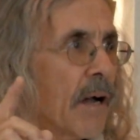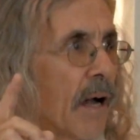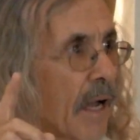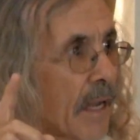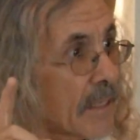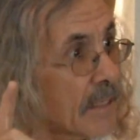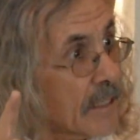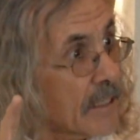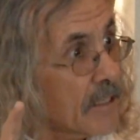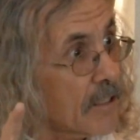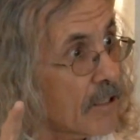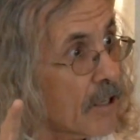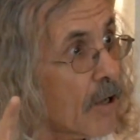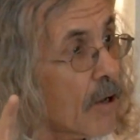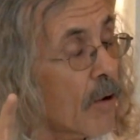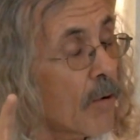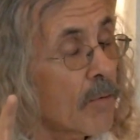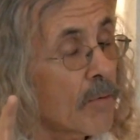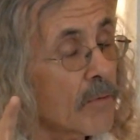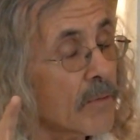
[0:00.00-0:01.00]
I didn't
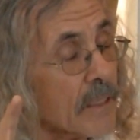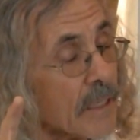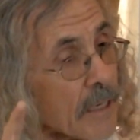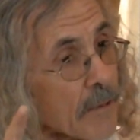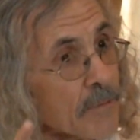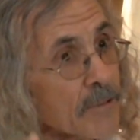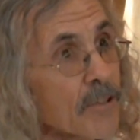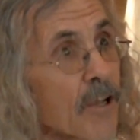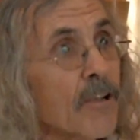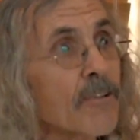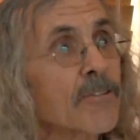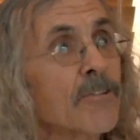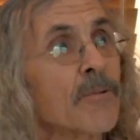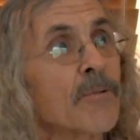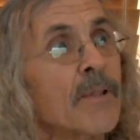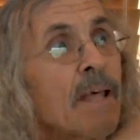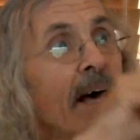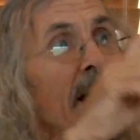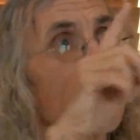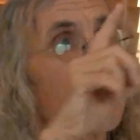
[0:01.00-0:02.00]
know that I was
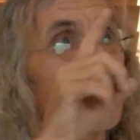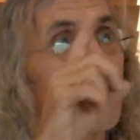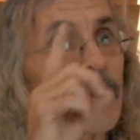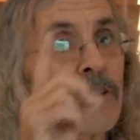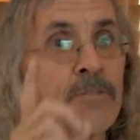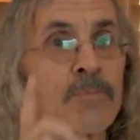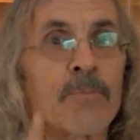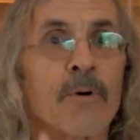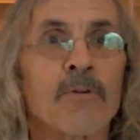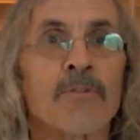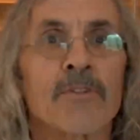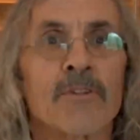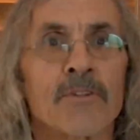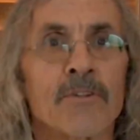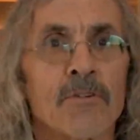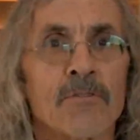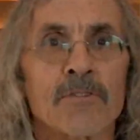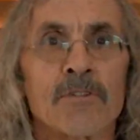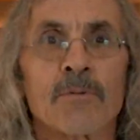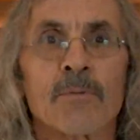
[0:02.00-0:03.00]
also that in which both of
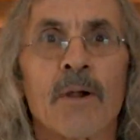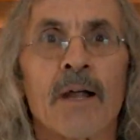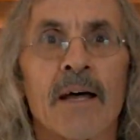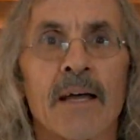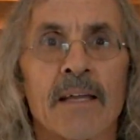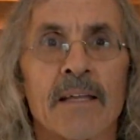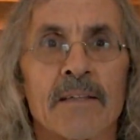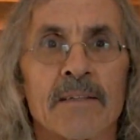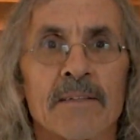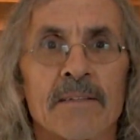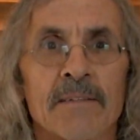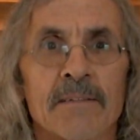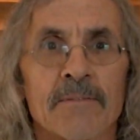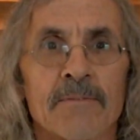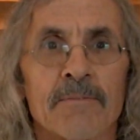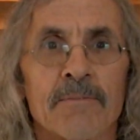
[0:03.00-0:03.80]
those arise.